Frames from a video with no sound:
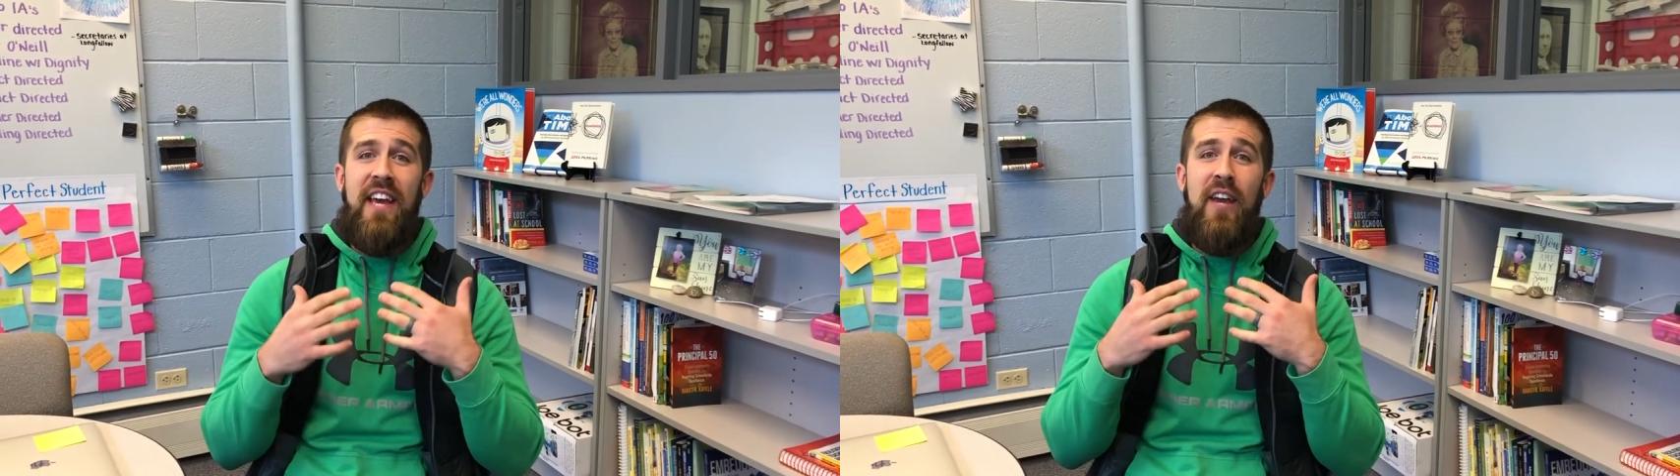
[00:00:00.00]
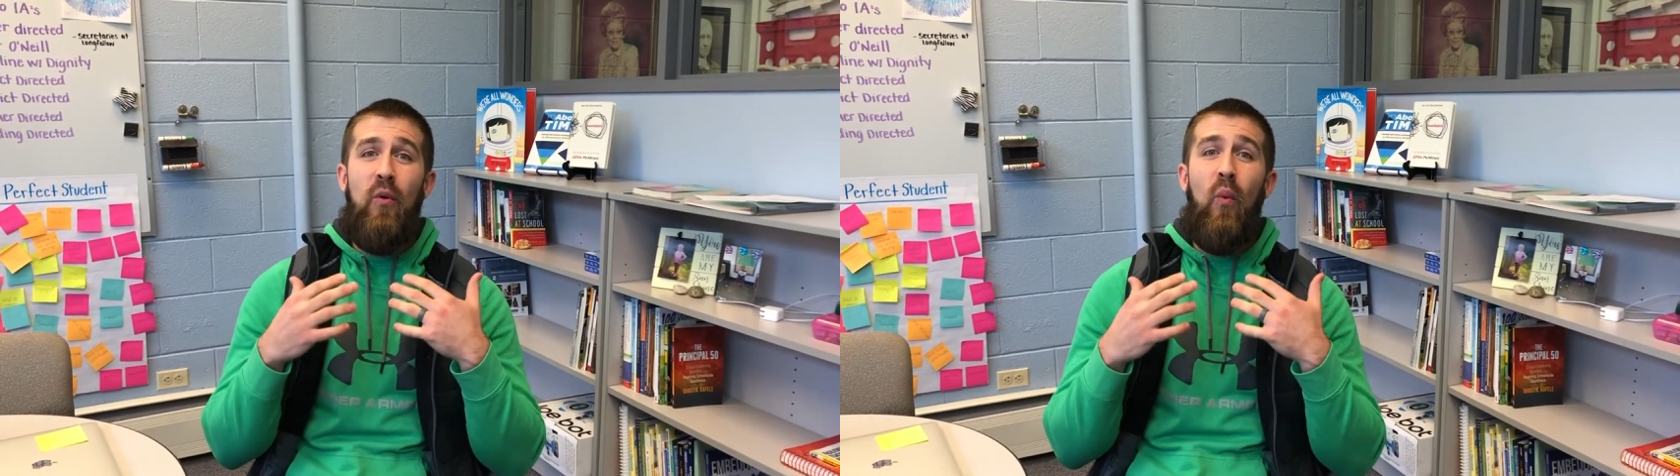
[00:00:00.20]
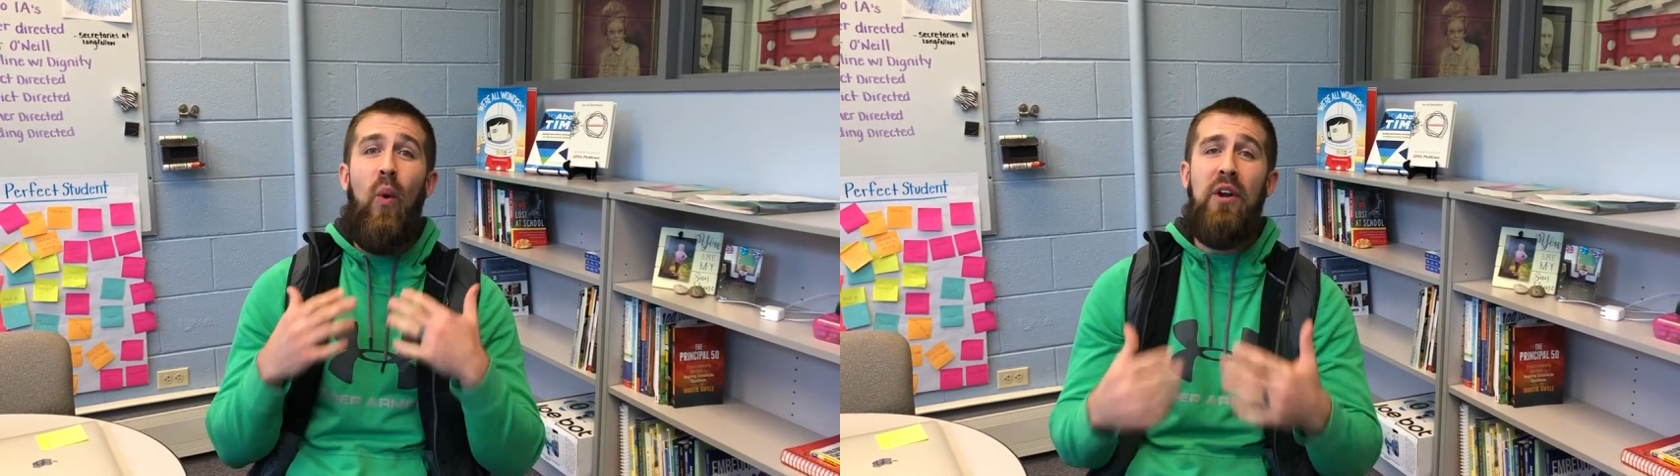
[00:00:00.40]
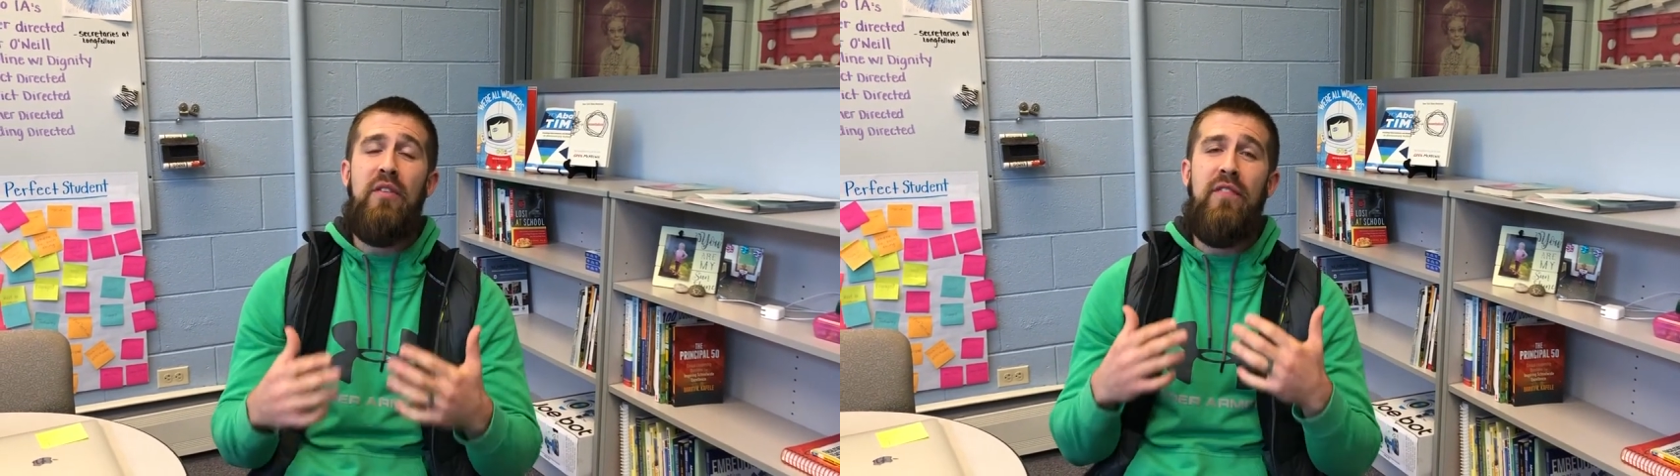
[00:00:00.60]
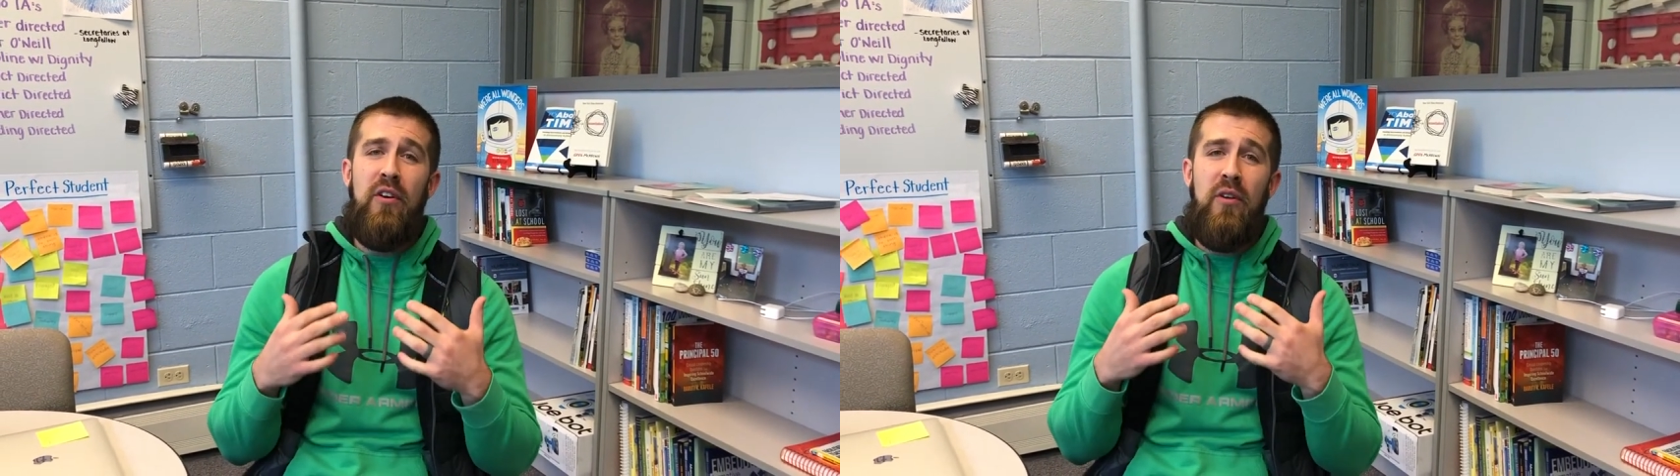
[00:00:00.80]
a
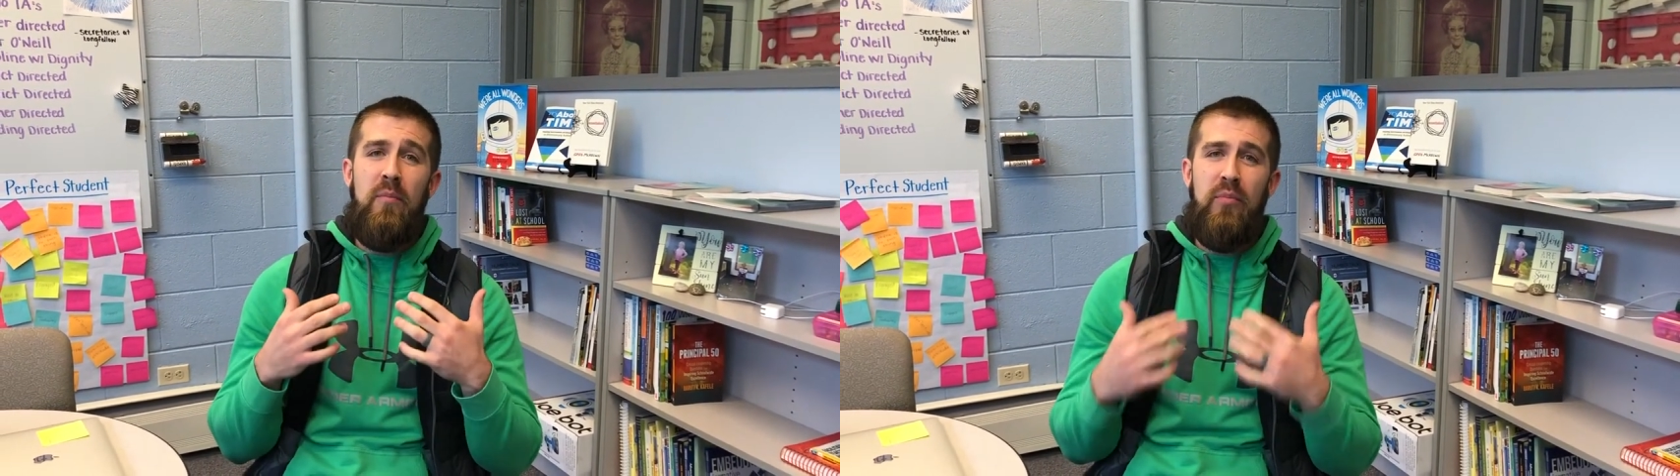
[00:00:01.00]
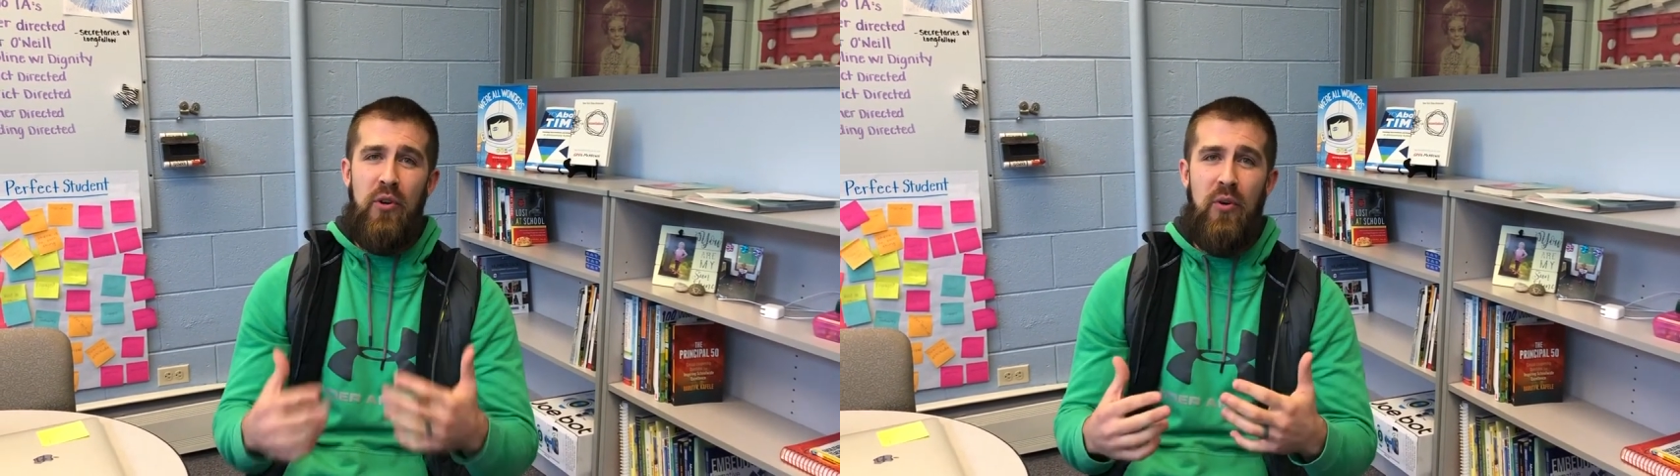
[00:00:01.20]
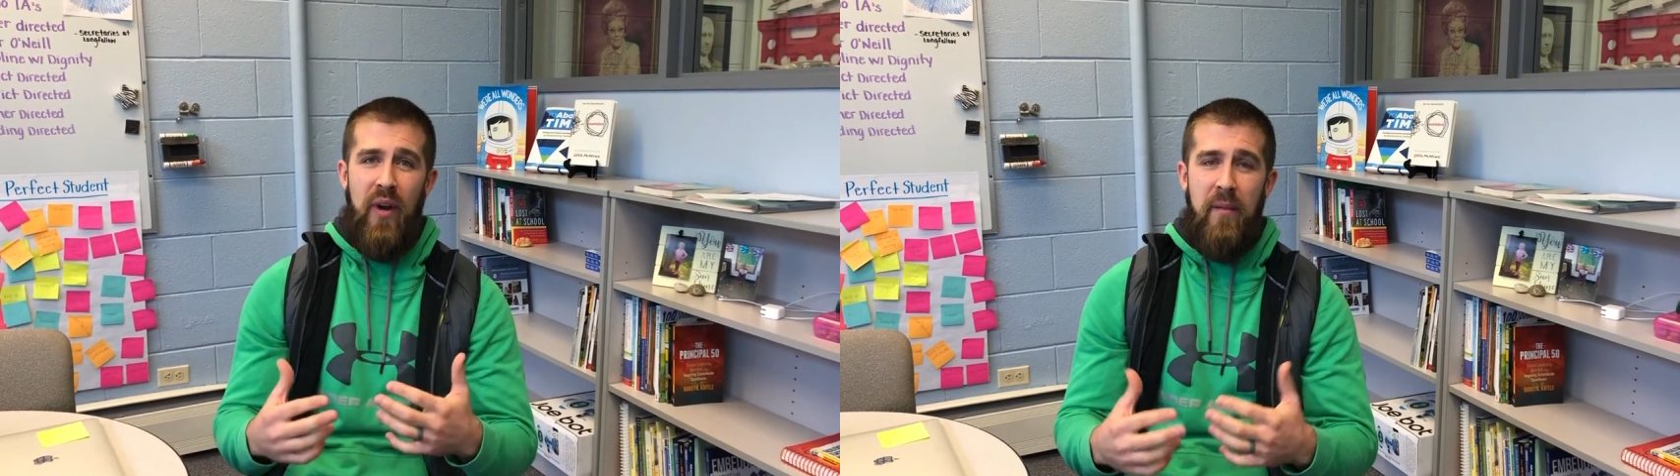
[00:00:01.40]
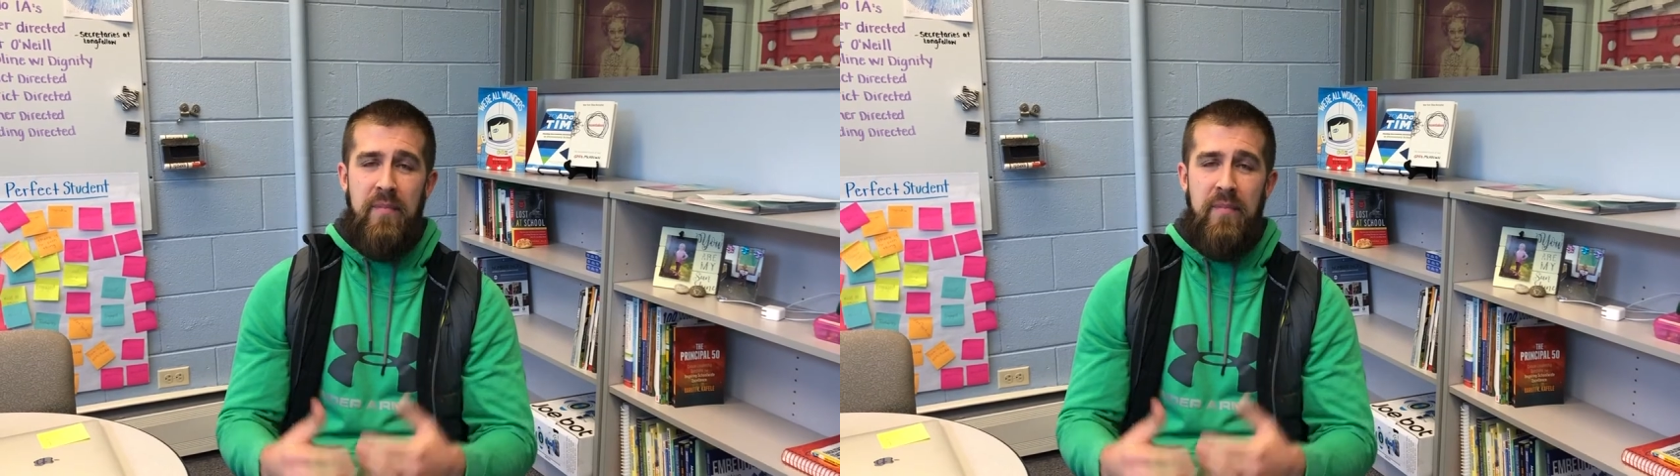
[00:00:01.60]
wonderful program